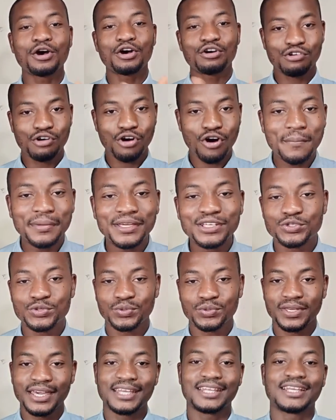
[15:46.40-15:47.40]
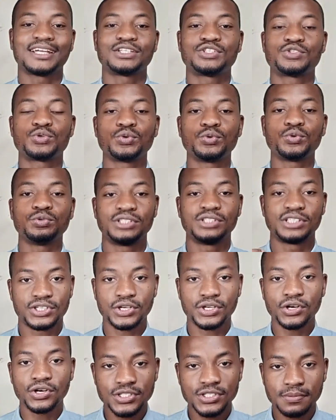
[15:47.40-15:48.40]
coming together to
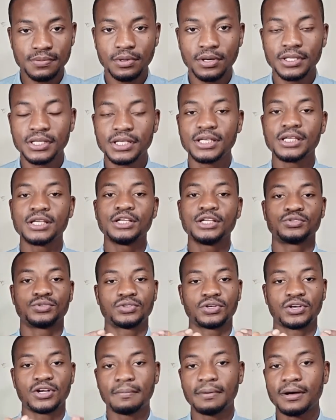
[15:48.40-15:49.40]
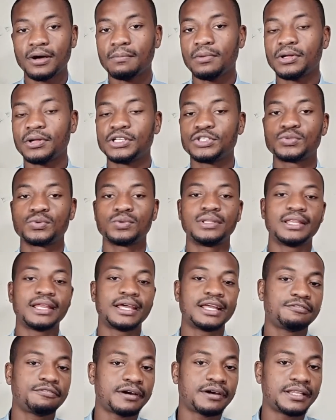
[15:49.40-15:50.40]
discuss money, to talk about money, to
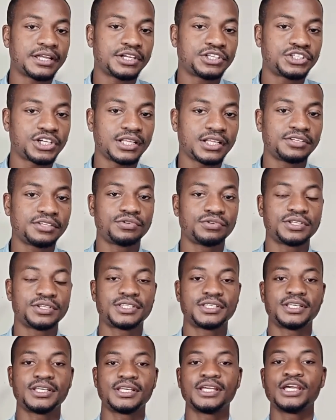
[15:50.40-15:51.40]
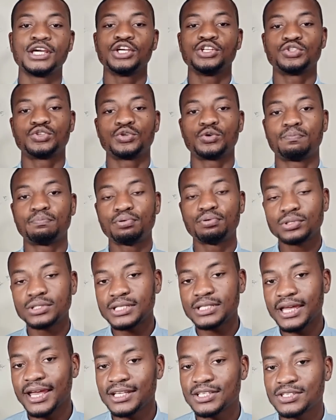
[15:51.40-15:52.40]
learn financial literacy, to put
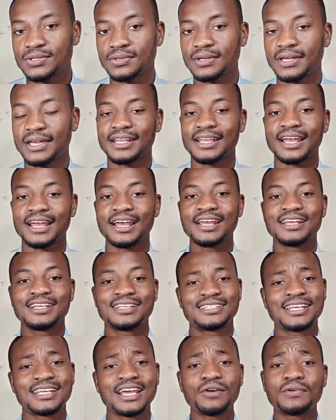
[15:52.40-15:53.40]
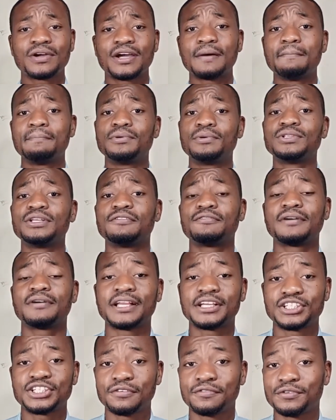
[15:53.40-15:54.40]
heads together, see how we can build a
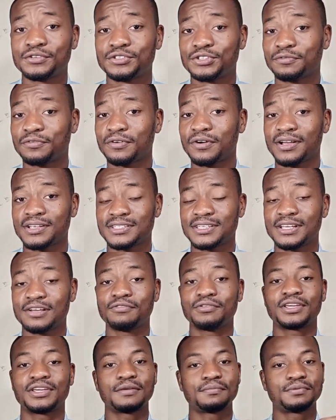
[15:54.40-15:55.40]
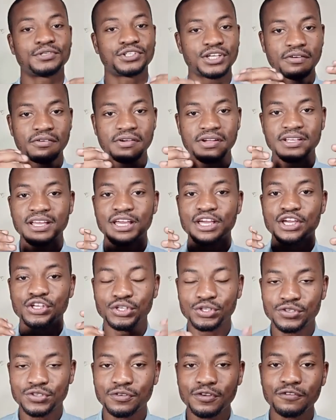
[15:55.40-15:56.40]
financial future for ourselves. We keep sharing
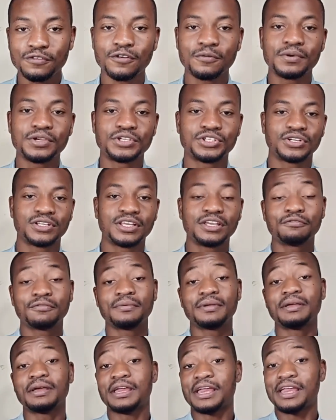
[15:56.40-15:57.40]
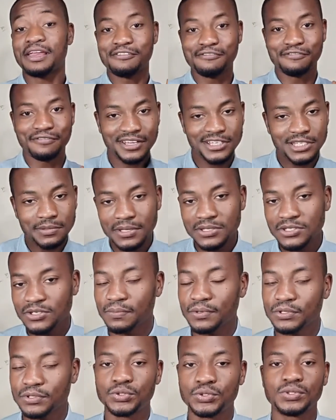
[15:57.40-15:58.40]
useful information, investment
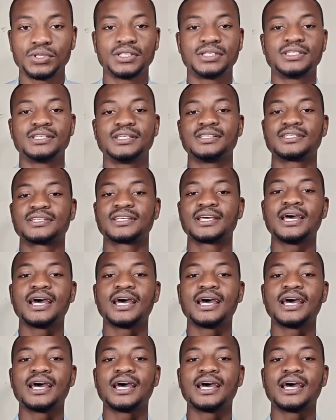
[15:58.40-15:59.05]
opportunities,